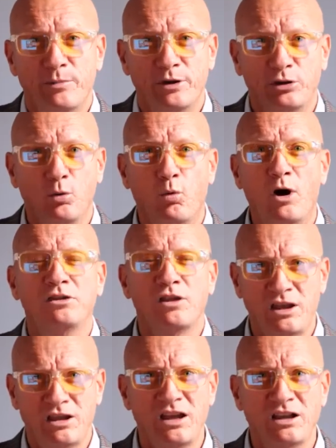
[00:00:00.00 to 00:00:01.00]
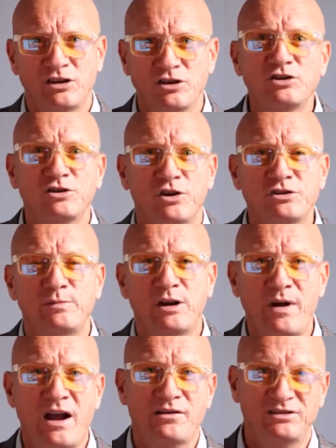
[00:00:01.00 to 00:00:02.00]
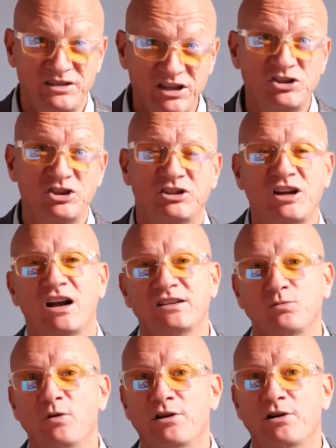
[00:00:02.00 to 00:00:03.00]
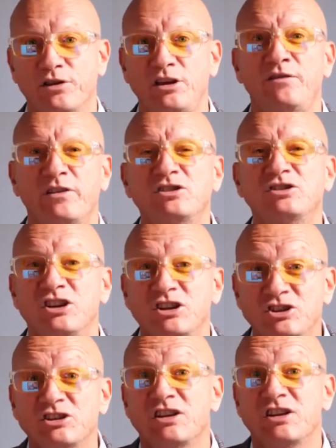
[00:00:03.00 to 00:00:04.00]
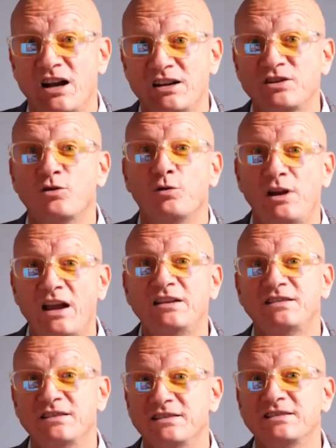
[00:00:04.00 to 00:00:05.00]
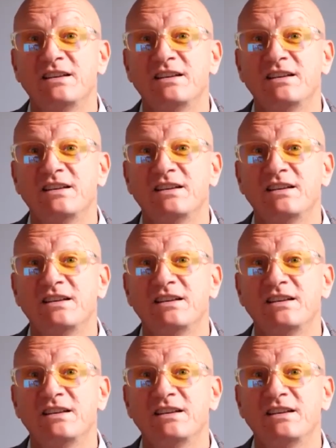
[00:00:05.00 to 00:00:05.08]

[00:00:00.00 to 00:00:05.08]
But the one thing that concerns me about digitized wealth, even digitized created